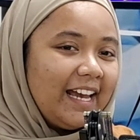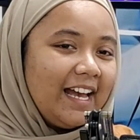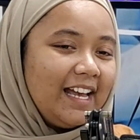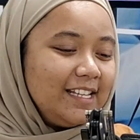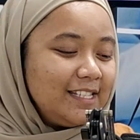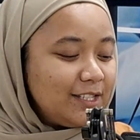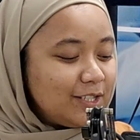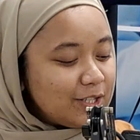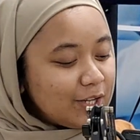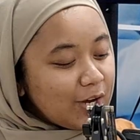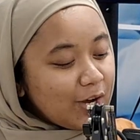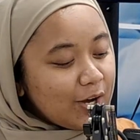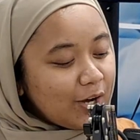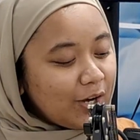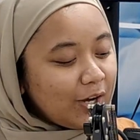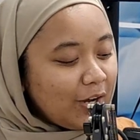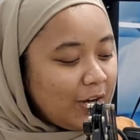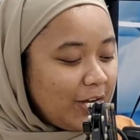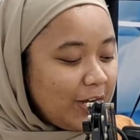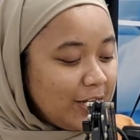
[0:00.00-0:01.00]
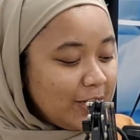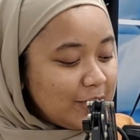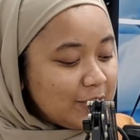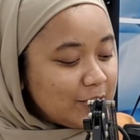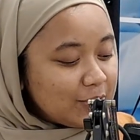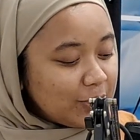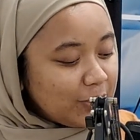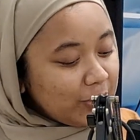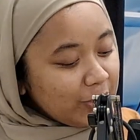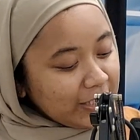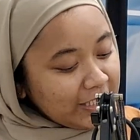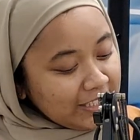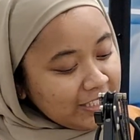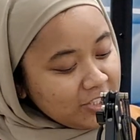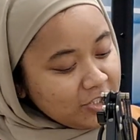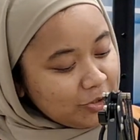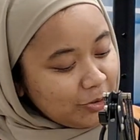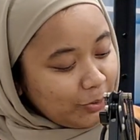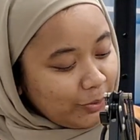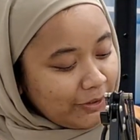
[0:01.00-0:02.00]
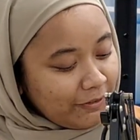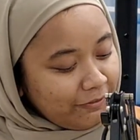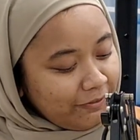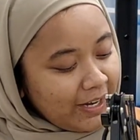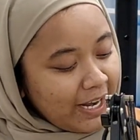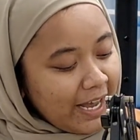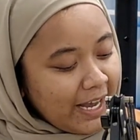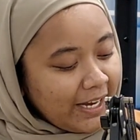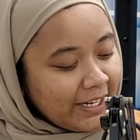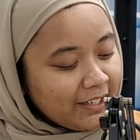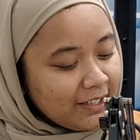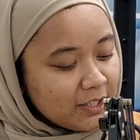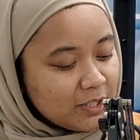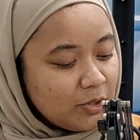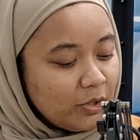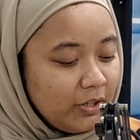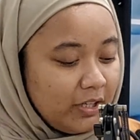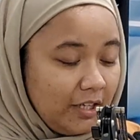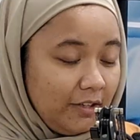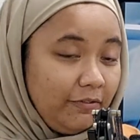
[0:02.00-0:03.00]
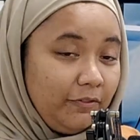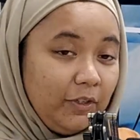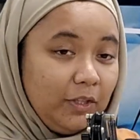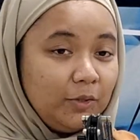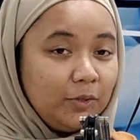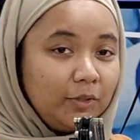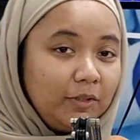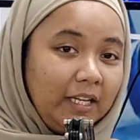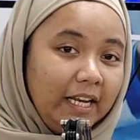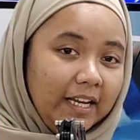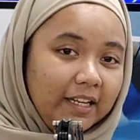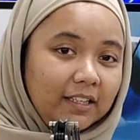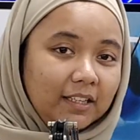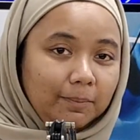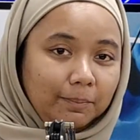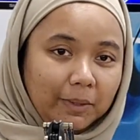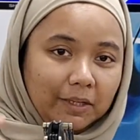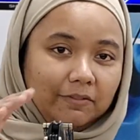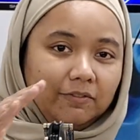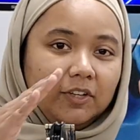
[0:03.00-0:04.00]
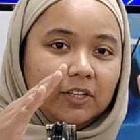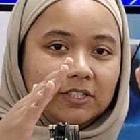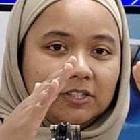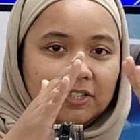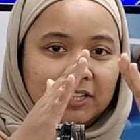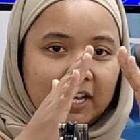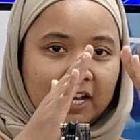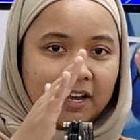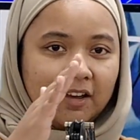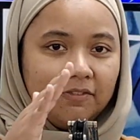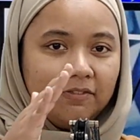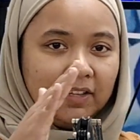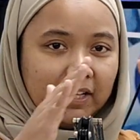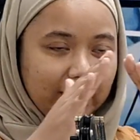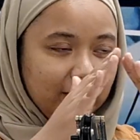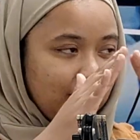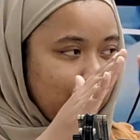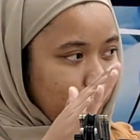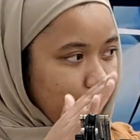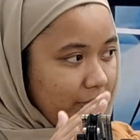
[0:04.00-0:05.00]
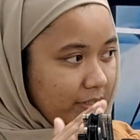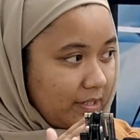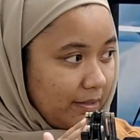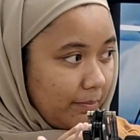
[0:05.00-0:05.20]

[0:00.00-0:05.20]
so each wavelength, so if you like the Pink Floyd, so they have like the prism